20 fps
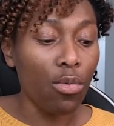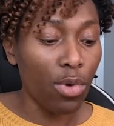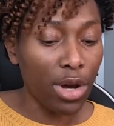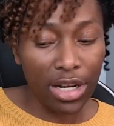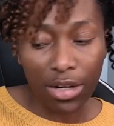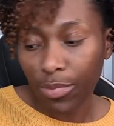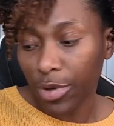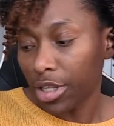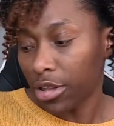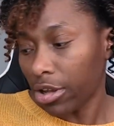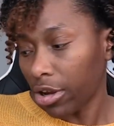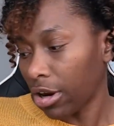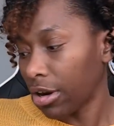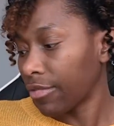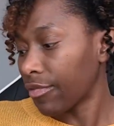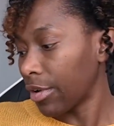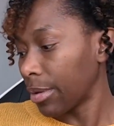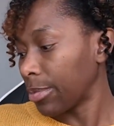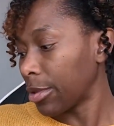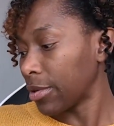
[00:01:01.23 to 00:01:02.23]
what did we learn
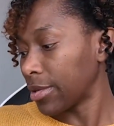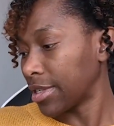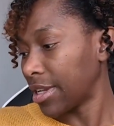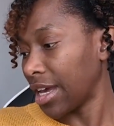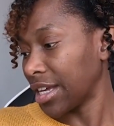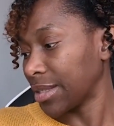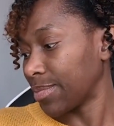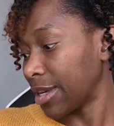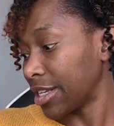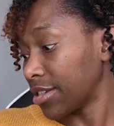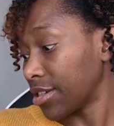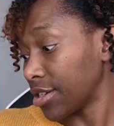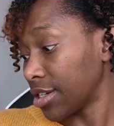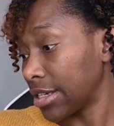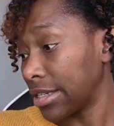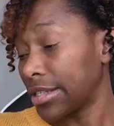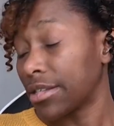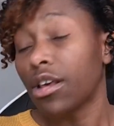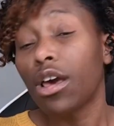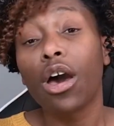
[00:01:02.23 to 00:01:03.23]
from those text messages?
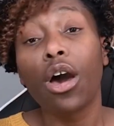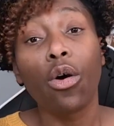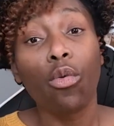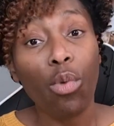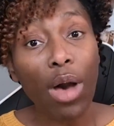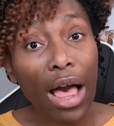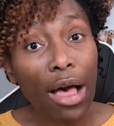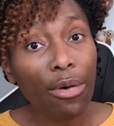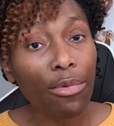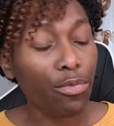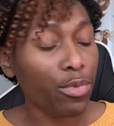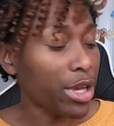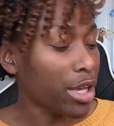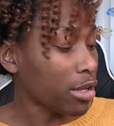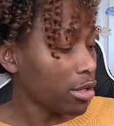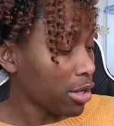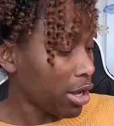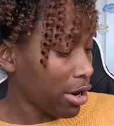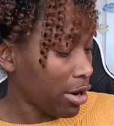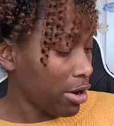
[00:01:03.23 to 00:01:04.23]
Well, we
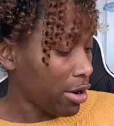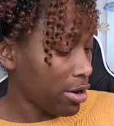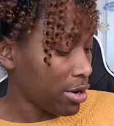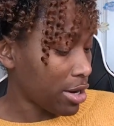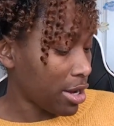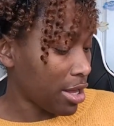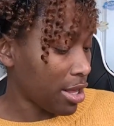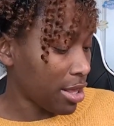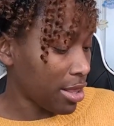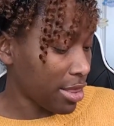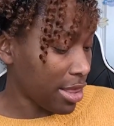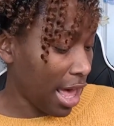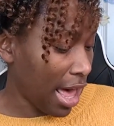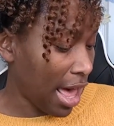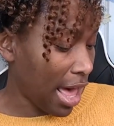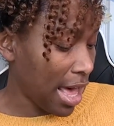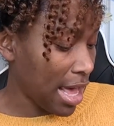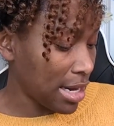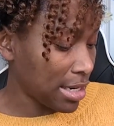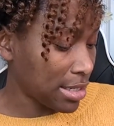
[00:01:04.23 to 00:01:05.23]
learned
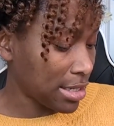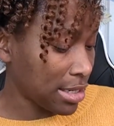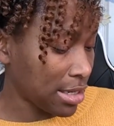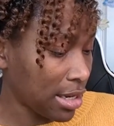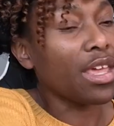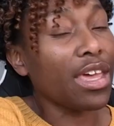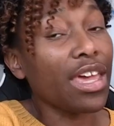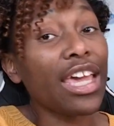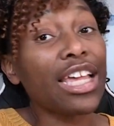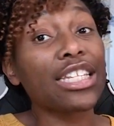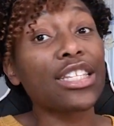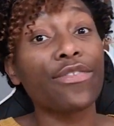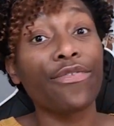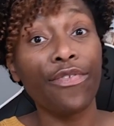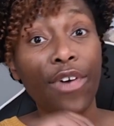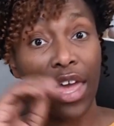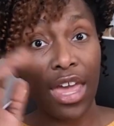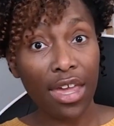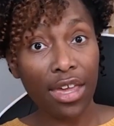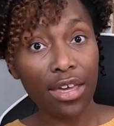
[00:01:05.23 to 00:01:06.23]
that it's
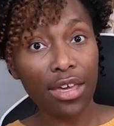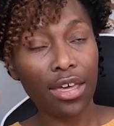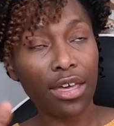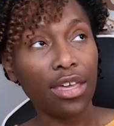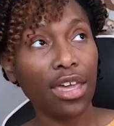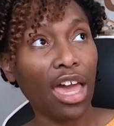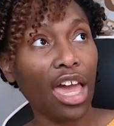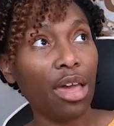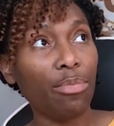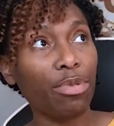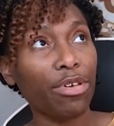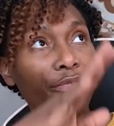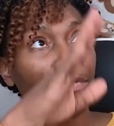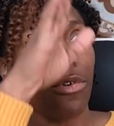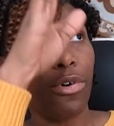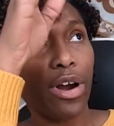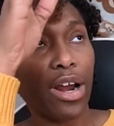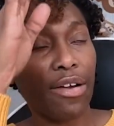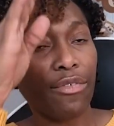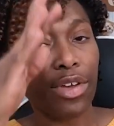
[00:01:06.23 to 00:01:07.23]
fake, came
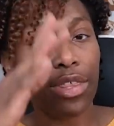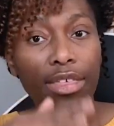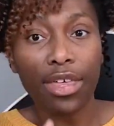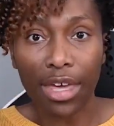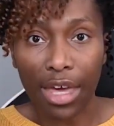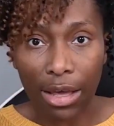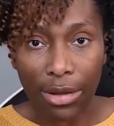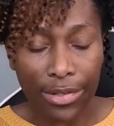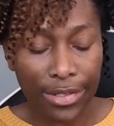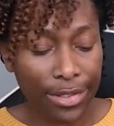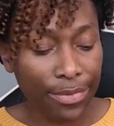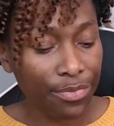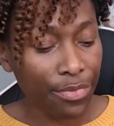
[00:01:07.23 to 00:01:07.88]
before everything else.